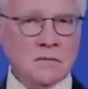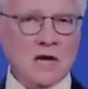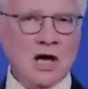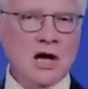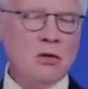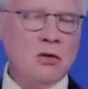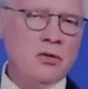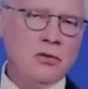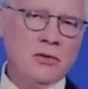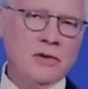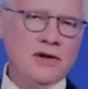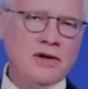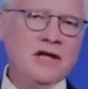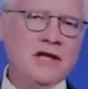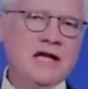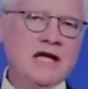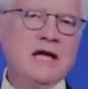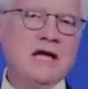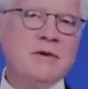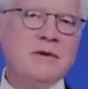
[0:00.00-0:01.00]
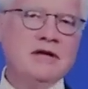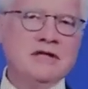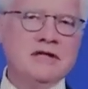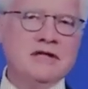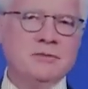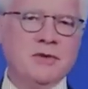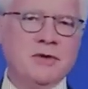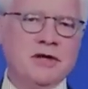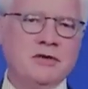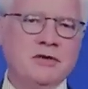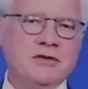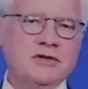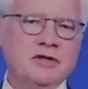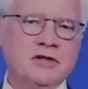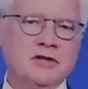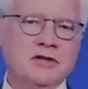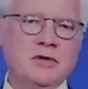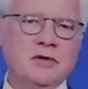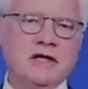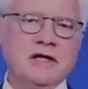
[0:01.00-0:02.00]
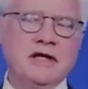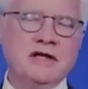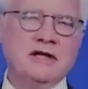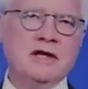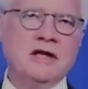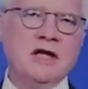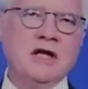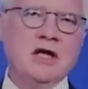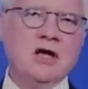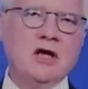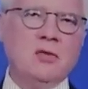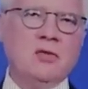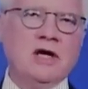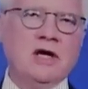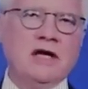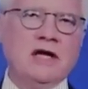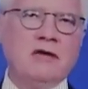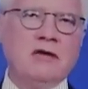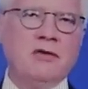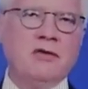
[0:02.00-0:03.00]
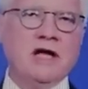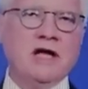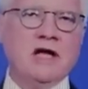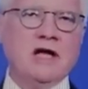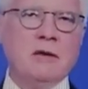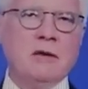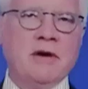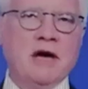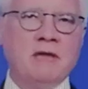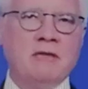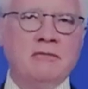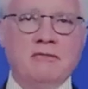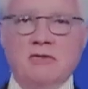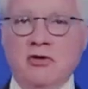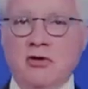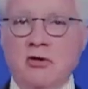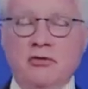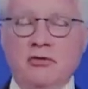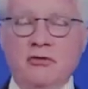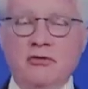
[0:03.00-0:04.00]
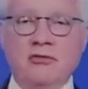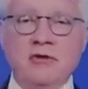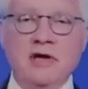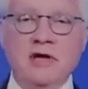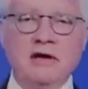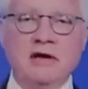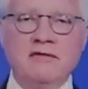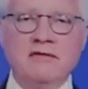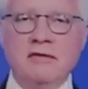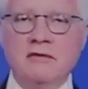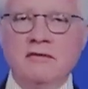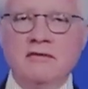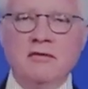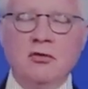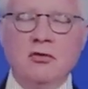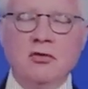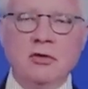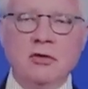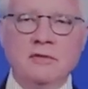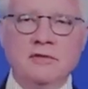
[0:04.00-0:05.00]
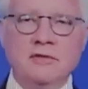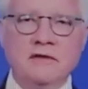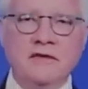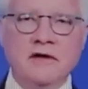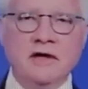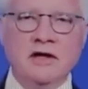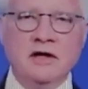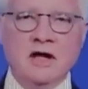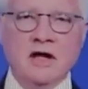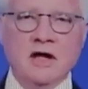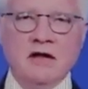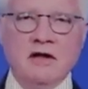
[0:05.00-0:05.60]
When we think about dysbiosis, we can think about 3 different forms of it.